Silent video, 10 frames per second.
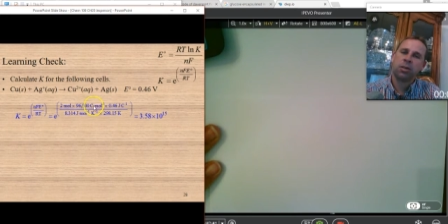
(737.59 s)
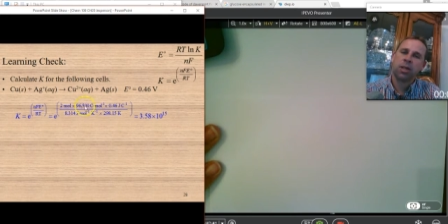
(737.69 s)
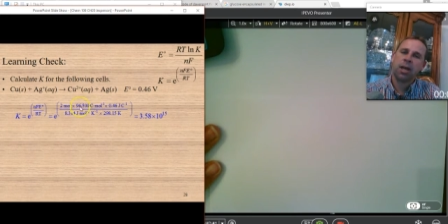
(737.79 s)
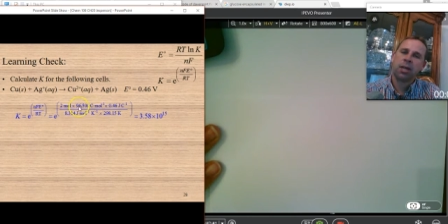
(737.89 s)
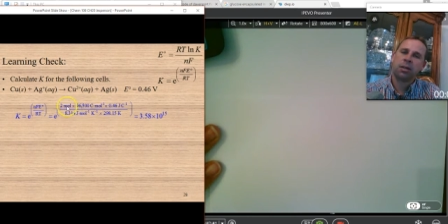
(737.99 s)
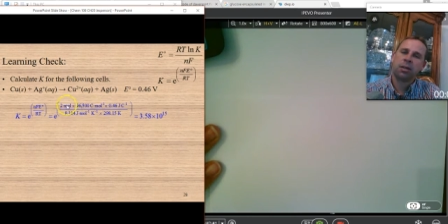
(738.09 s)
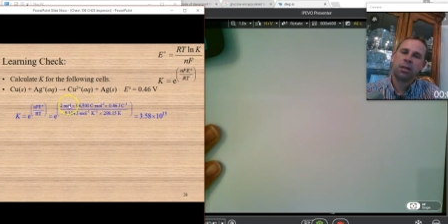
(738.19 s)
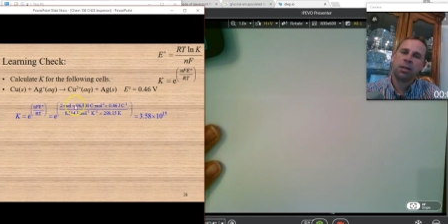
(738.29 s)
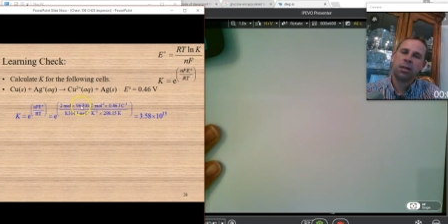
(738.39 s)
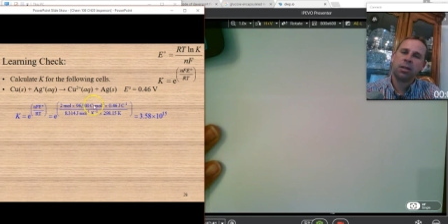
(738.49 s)
That
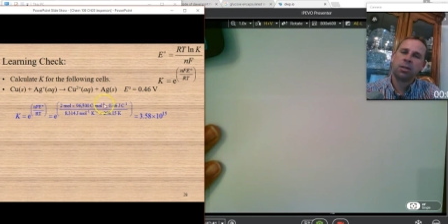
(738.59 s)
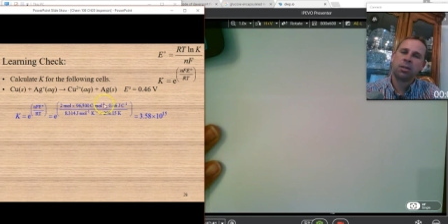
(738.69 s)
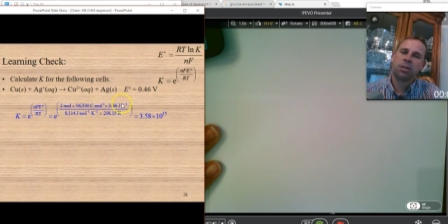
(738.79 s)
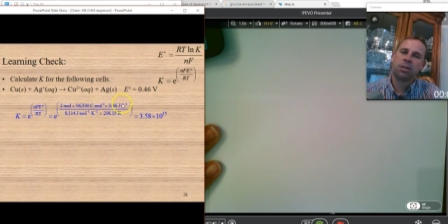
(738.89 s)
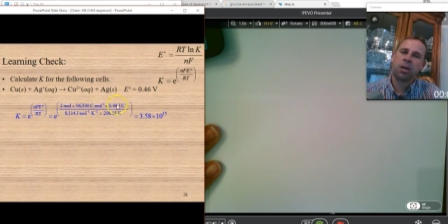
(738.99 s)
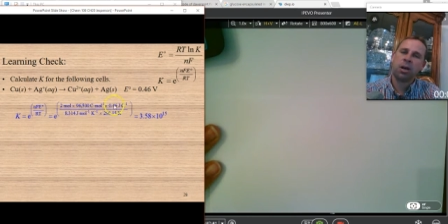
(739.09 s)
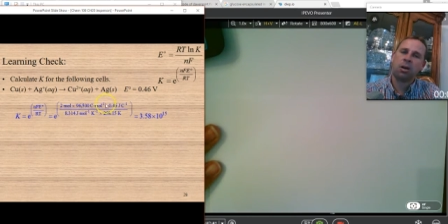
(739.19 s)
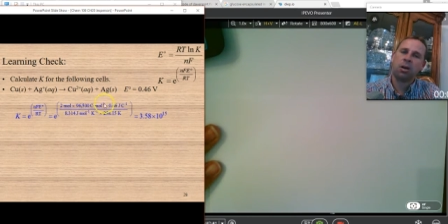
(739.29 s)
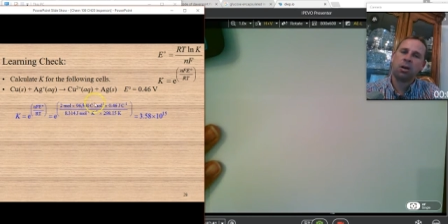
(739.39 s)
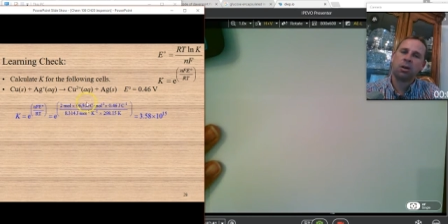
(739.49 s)
is
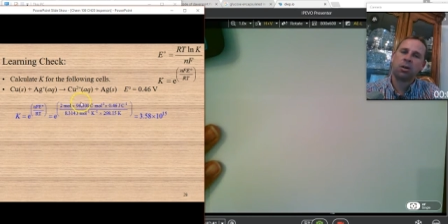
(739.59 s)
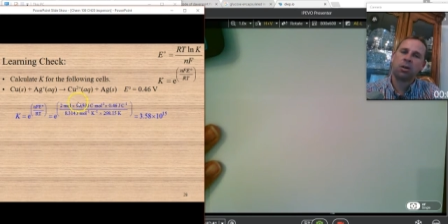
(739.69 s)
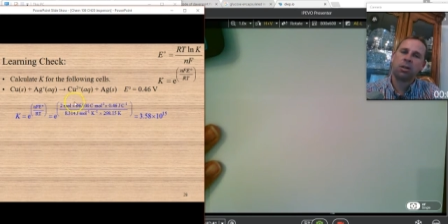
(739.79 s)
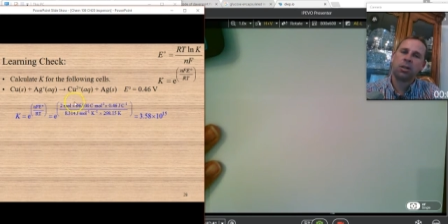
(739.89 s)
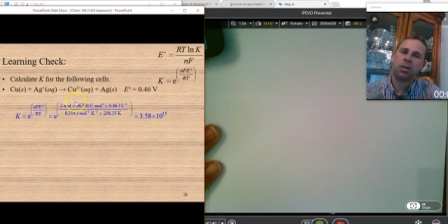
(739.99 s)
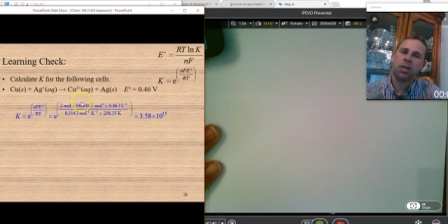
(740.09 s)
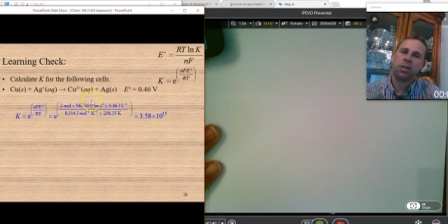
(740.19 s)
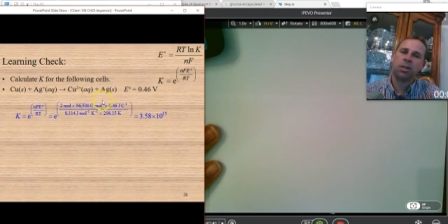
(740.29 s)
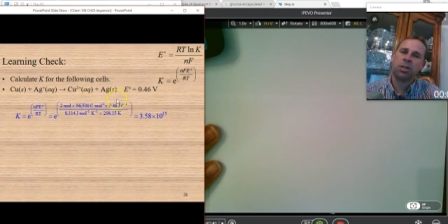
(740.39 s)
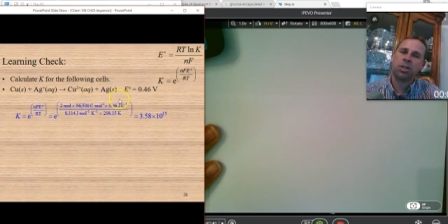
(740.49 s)
our
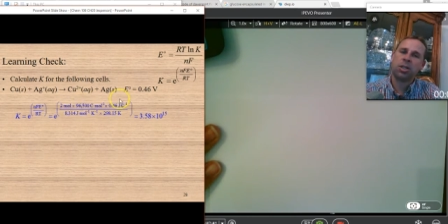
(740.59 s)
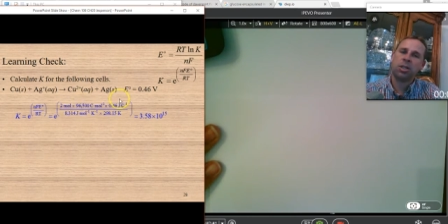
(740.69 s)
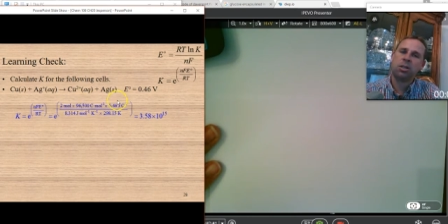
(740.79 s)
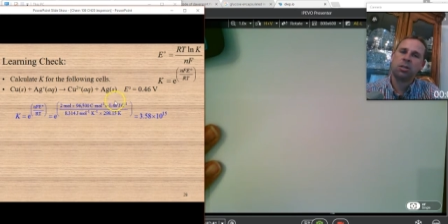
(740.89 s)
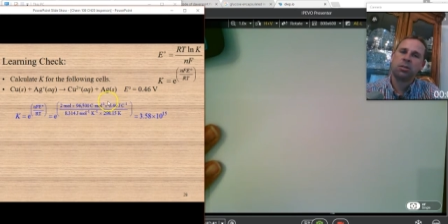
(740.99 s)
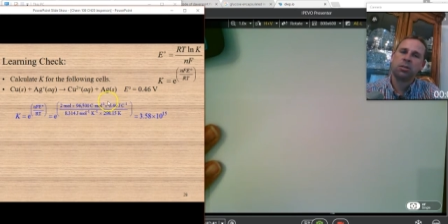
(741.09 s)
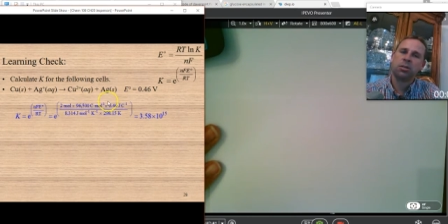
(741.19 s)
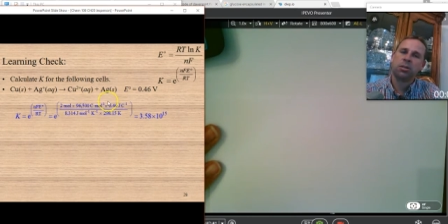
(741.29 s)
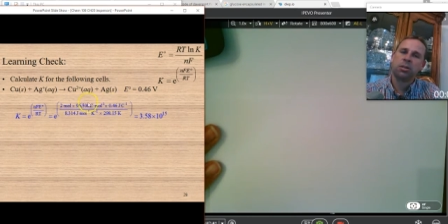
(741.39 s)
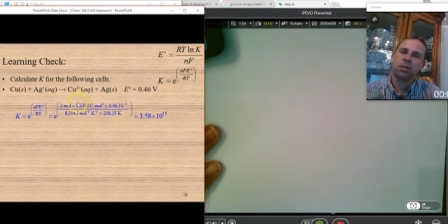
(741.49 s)
delta G,
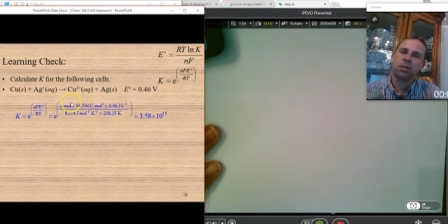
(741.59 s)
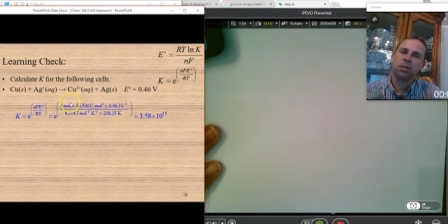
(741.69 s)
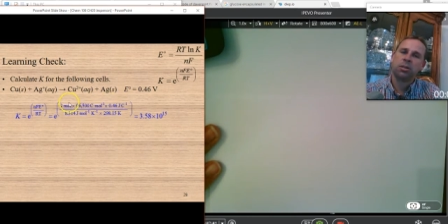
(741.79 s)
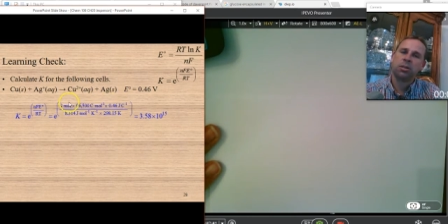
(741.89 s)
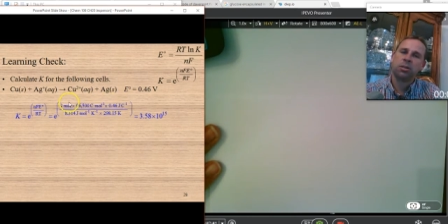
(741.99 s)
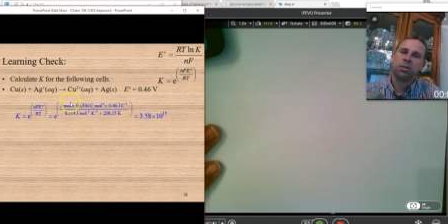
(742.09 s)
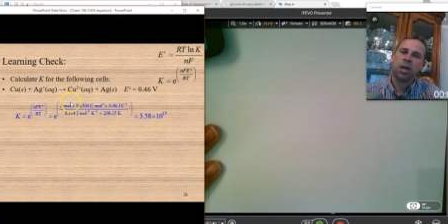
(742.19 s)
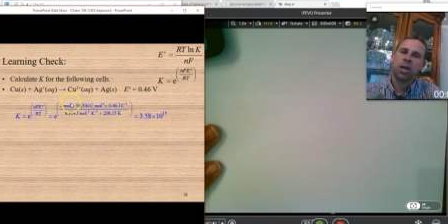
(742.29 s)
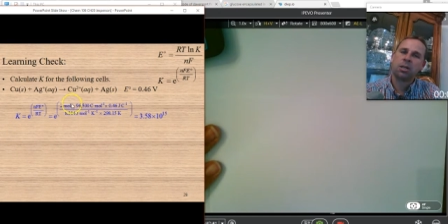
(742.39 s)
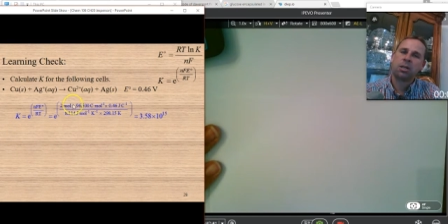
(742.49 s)

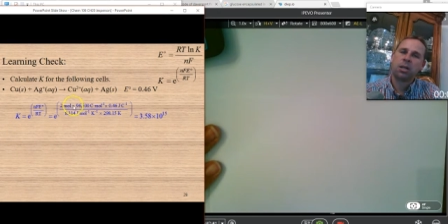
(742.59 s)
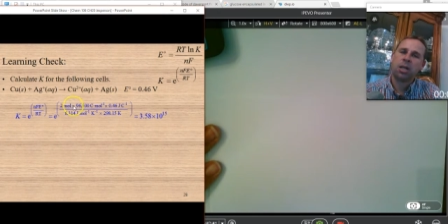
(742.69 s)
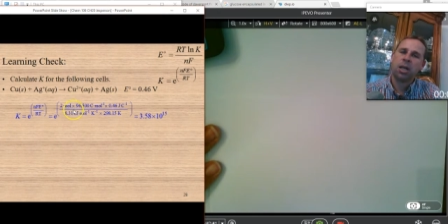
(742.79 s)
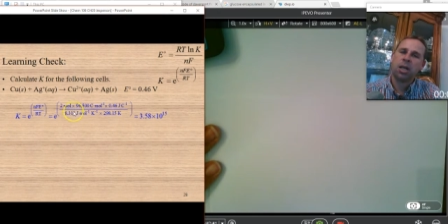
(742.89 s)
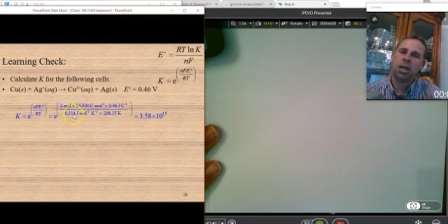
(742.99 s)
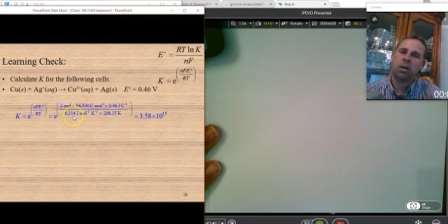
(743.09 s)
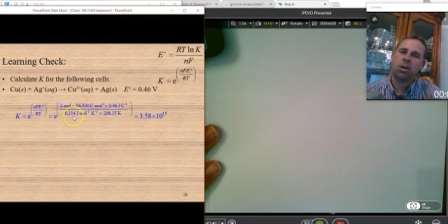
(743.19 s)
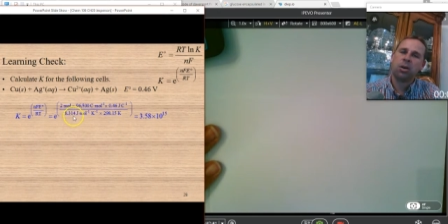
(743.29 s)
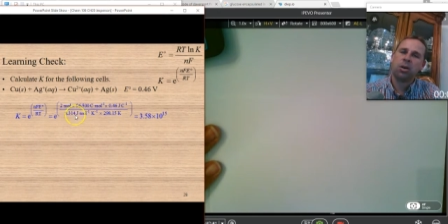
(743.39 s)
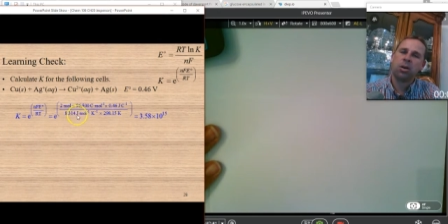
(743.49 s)
right? And then
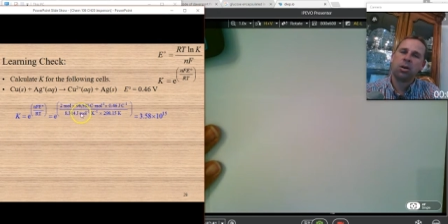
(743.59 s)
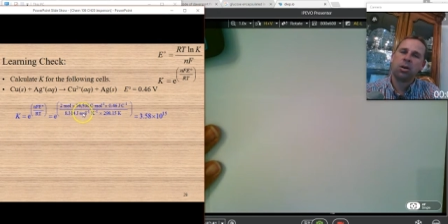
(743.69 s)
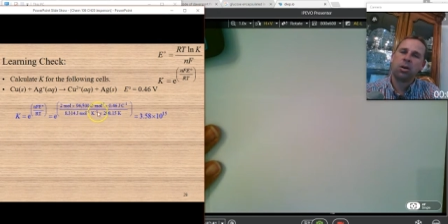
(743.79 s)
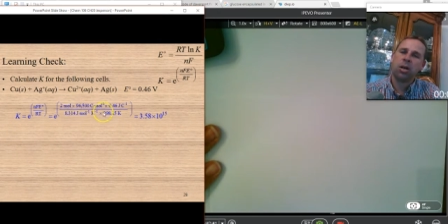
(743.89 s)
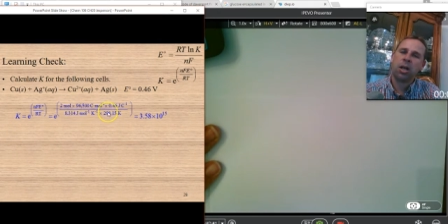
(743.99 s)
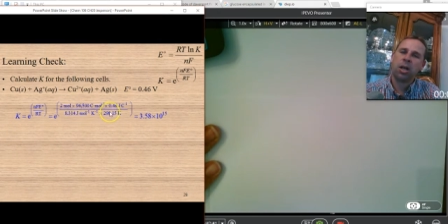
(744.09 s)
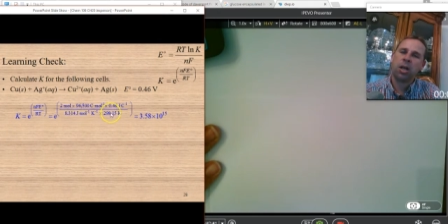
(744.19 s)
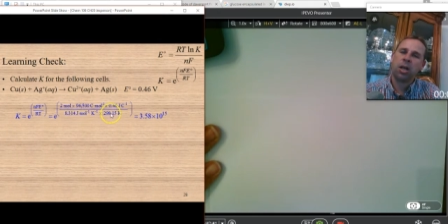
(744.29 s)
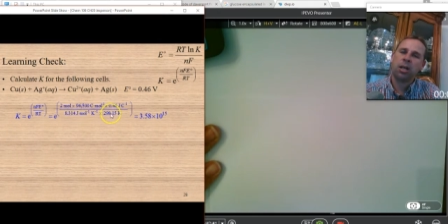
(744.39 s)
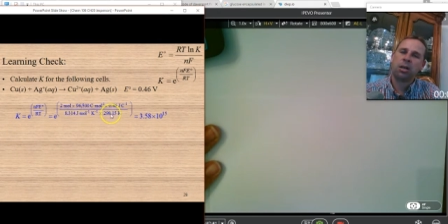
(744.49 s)
our
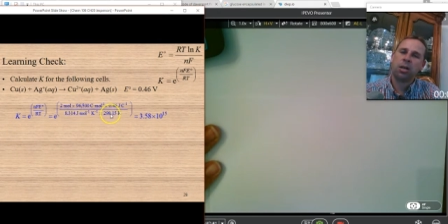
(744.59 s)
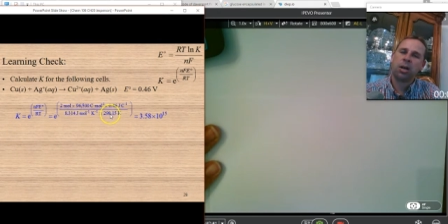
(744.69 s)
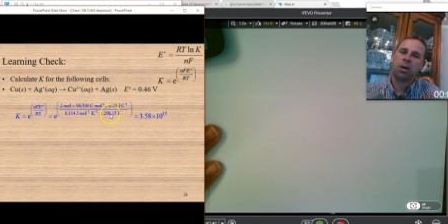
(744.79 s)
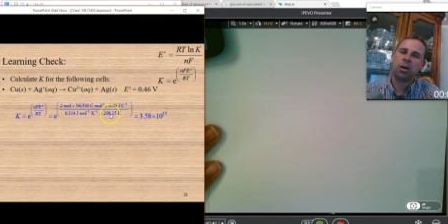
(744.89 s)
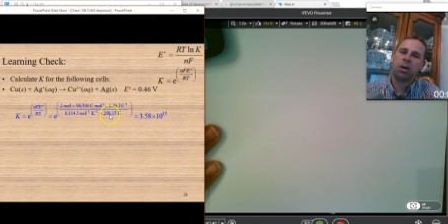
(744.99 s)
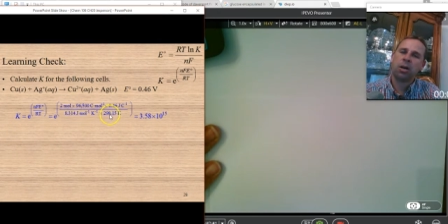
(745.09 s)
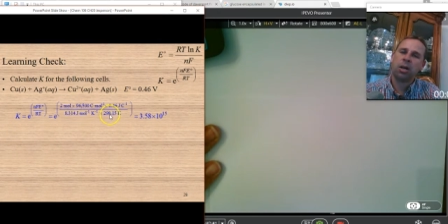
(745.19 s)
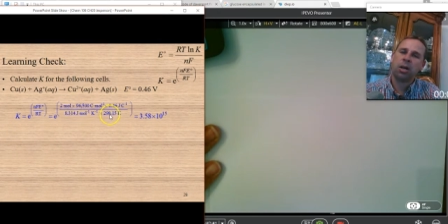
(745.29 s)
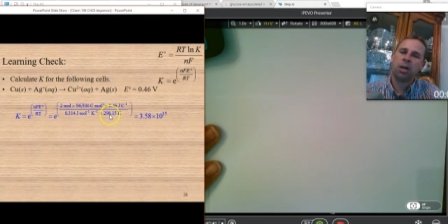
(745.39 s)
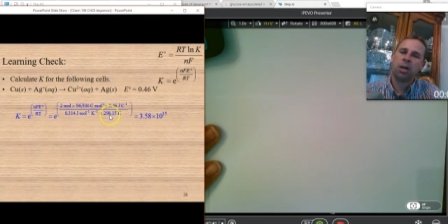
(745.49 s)
and our
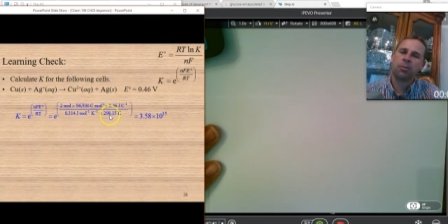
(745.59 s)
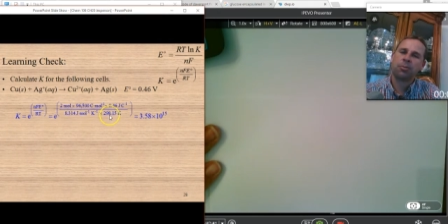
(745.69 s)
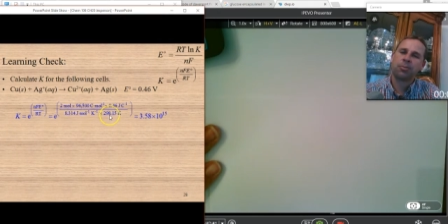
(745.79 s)
uh,